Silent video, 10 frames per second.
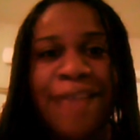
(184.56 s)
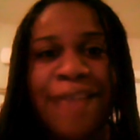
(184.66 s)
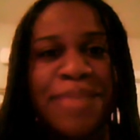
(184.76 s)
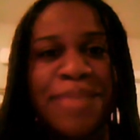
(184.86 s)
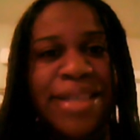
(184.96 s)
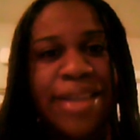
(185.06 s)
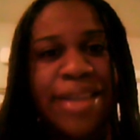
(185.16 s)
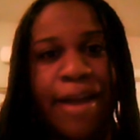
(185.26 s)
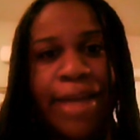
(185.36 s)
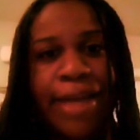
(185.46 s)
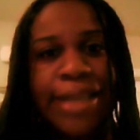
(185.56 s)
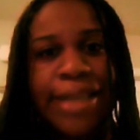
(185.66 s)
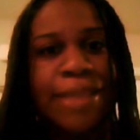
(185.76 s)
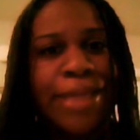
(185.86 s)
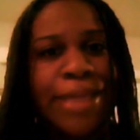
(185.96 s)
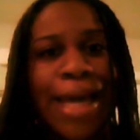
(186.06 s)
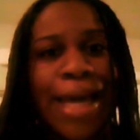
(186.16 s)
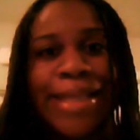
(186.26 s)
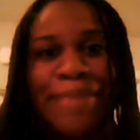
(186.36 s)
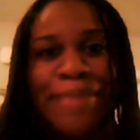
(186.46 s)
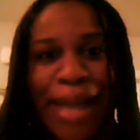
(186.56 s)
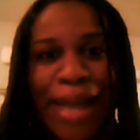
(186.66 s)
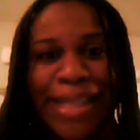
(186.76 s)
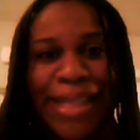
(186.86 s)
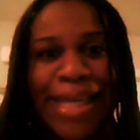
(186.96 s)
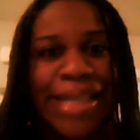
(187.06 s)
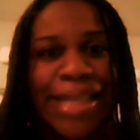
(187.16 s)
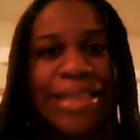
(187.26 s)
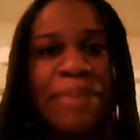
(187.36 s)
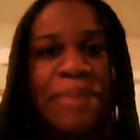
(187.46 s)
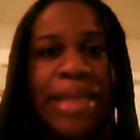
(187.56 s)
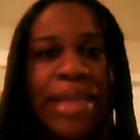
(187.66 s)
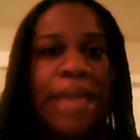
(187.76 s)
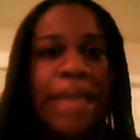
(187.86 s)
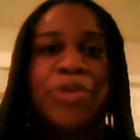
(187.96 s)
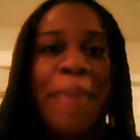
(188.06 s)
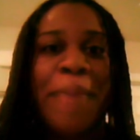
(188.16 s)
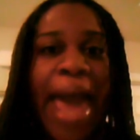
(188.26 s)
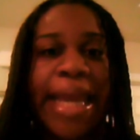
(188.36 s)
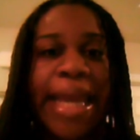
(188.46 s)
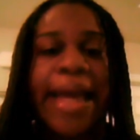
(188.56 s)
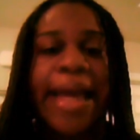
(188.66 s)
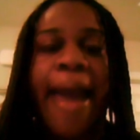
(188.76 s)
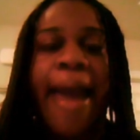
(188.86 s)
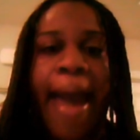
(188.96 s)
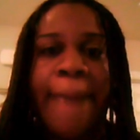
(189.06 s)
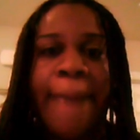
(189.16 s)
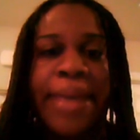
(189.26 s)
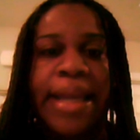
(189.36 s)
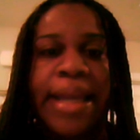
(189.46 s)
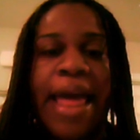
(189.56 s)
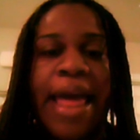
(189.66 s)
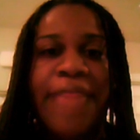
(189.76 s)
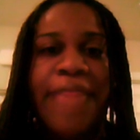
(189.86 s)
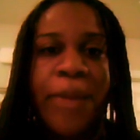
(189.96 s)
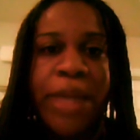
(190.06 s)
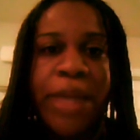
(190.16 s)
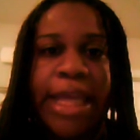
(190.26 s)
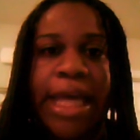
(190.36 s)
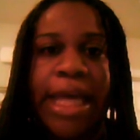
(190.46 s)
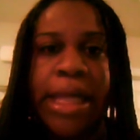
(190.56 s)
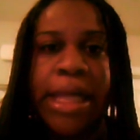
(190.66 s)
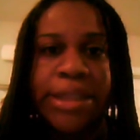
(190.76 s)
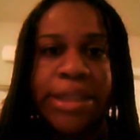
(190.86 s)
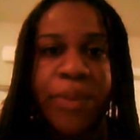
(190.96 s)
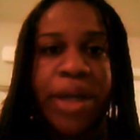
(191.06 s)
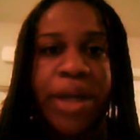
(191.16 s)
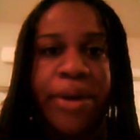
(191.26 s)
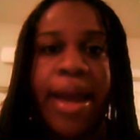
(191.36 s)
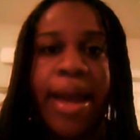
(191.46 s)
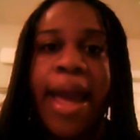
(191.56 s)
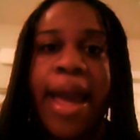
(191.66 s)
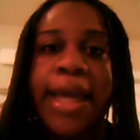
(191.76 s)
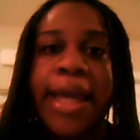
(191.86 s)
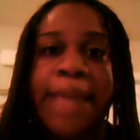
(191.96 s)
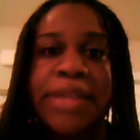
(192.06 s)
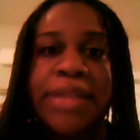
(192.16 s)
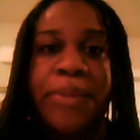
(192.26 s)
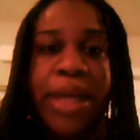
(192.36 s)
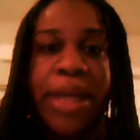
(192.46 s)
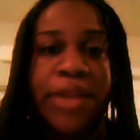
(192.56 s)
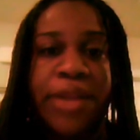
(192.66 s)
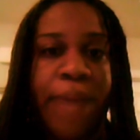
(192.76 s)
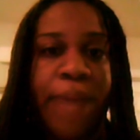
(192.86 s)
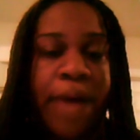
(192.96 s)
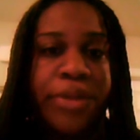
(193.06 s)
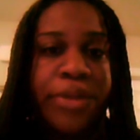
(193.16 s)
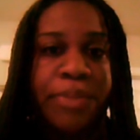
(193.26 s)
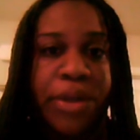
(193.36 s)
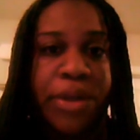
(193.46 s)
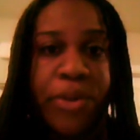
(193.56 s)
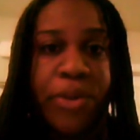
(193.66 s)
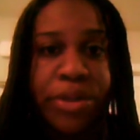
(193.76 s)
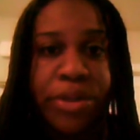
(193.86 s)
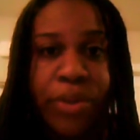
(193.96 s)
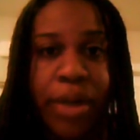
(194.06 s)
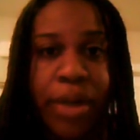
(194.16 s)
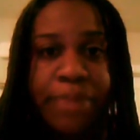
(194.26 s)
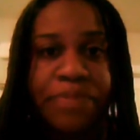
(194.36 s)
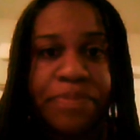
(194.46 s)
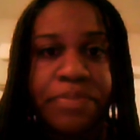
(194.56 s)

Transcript: have something scary, something unexpected, something dramatic happen that really hooks the reader and keeps them reading throughout the book or the story.